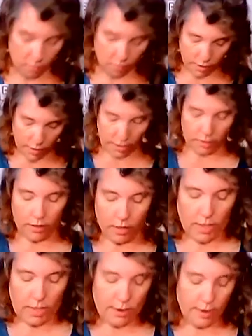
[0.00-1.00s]
Okay.
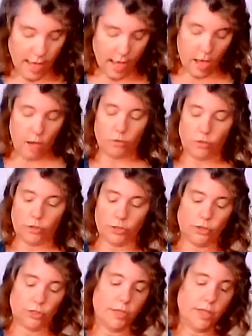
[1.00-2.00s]
Now,
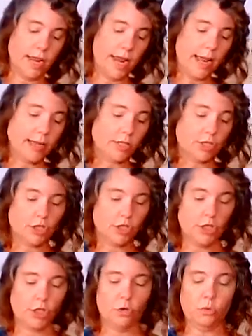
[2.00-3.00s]
the next
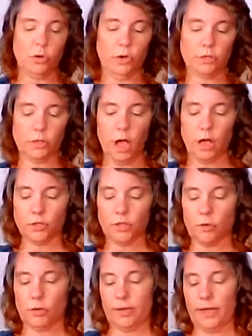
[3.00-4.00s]
two words also
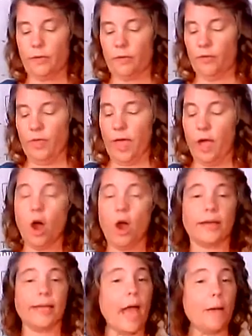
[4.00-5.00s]
go together. They
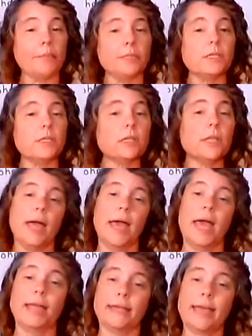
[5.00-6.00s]
are capital
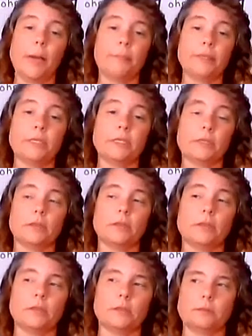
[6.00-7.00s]
and capital.
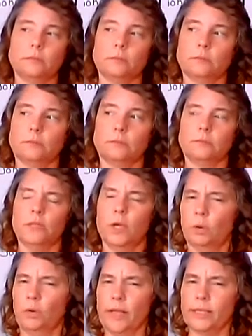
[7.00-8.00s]

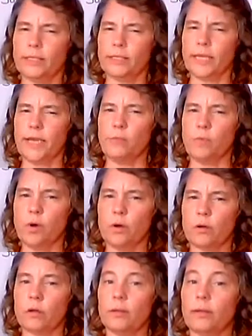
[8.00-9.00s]
Well, that's the same word.
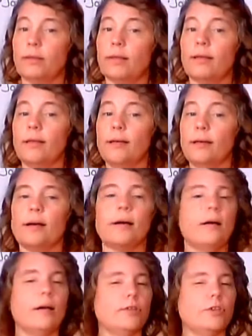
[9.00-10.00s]

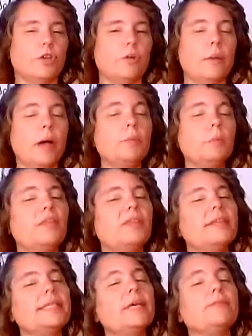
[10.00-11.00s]
Do you remember what
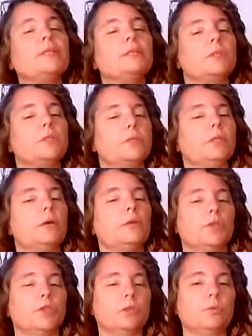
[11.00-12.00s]
the difference between
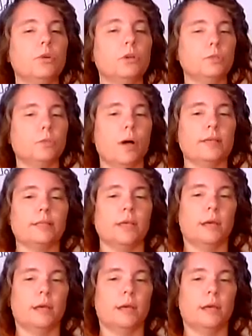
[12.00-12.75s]
those two words was?